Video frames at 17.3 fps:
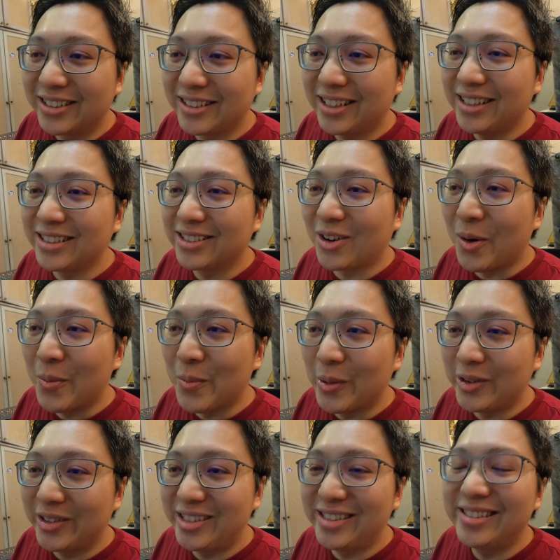would say it's
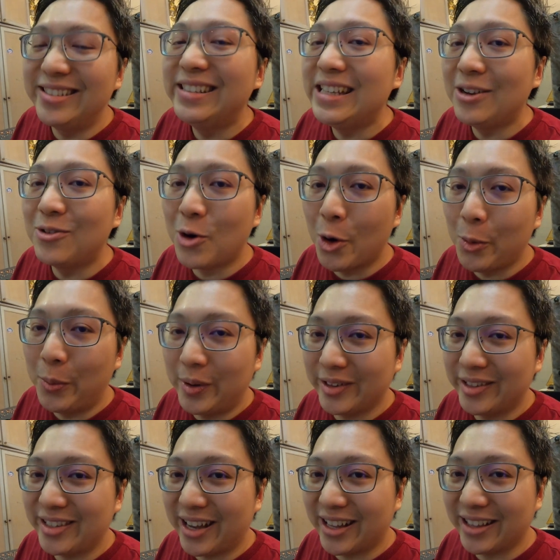almost
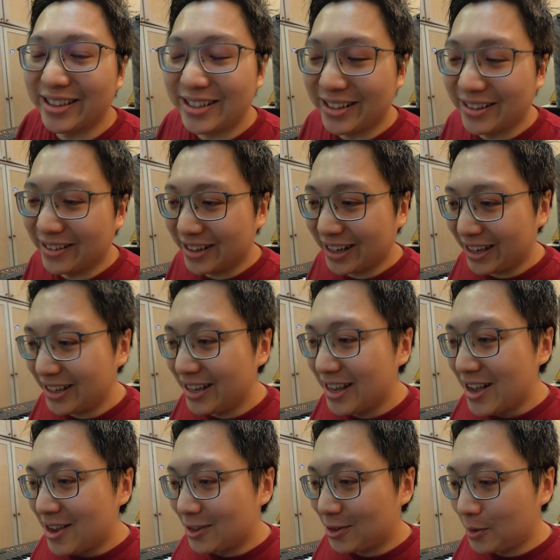0%. Okay,
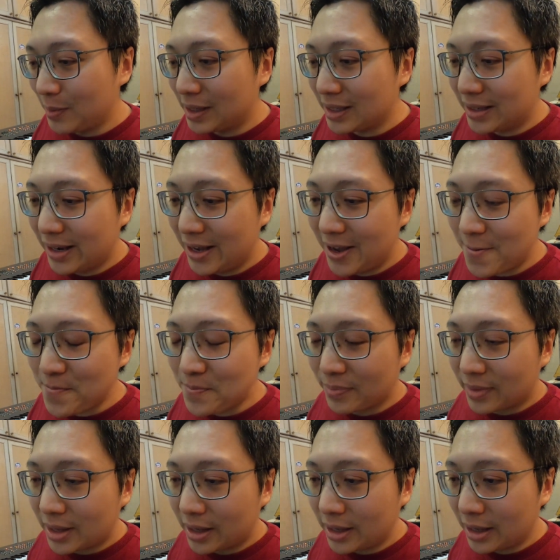so basically
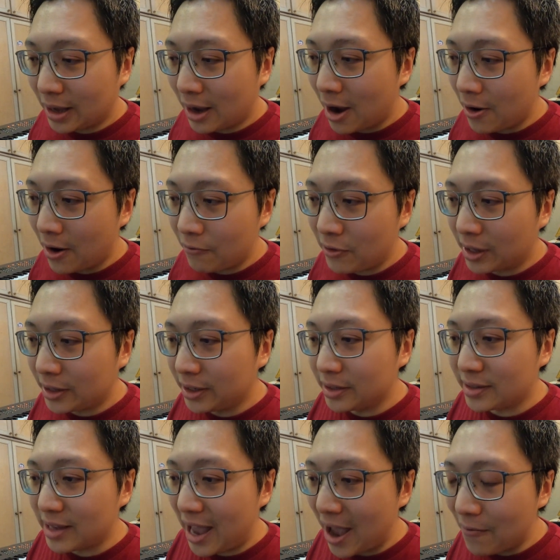whether
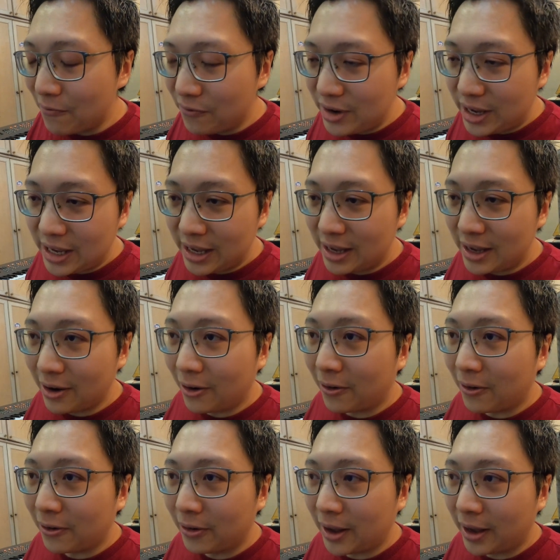it's MV
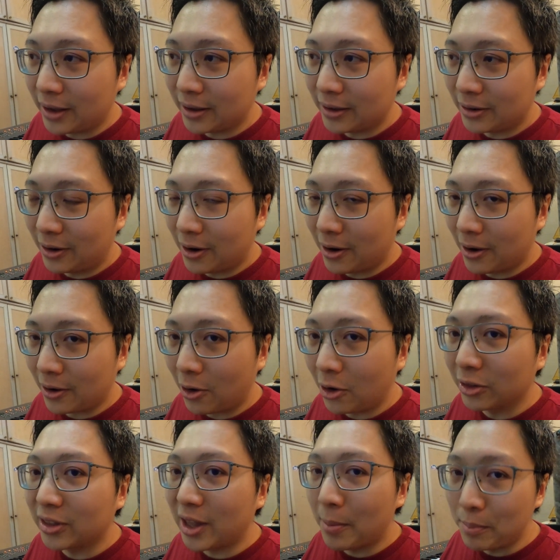or like
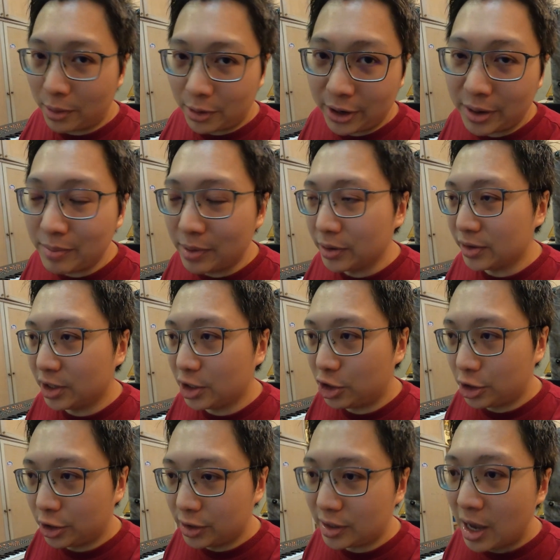contemporary
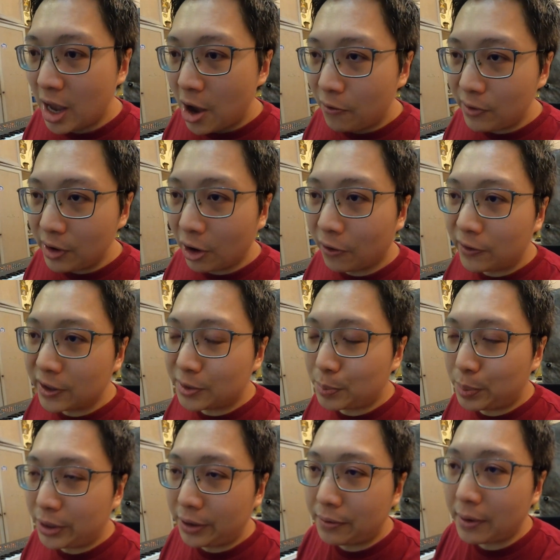musicians, we
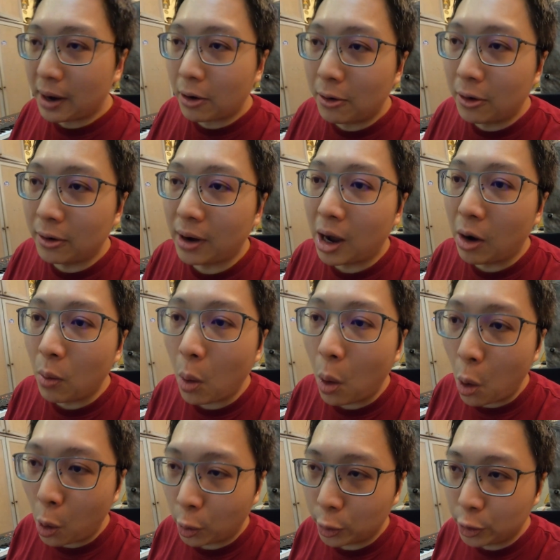always pre-record
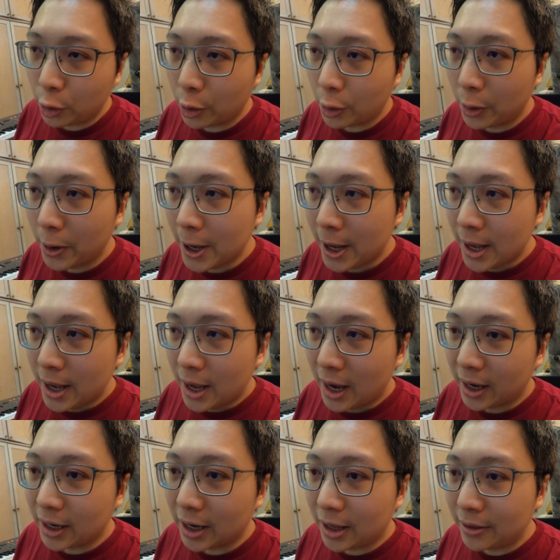our audio,
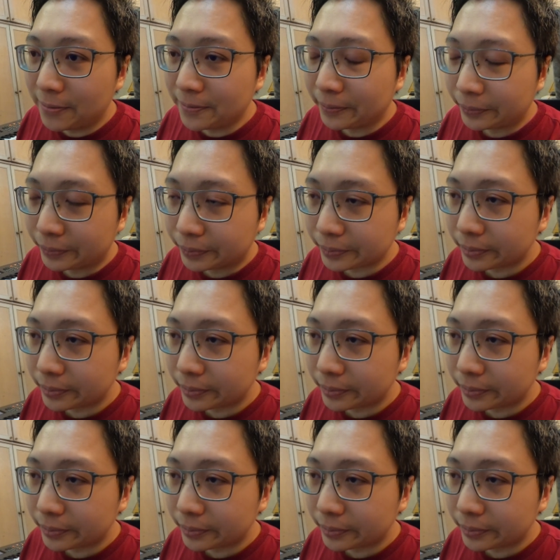and then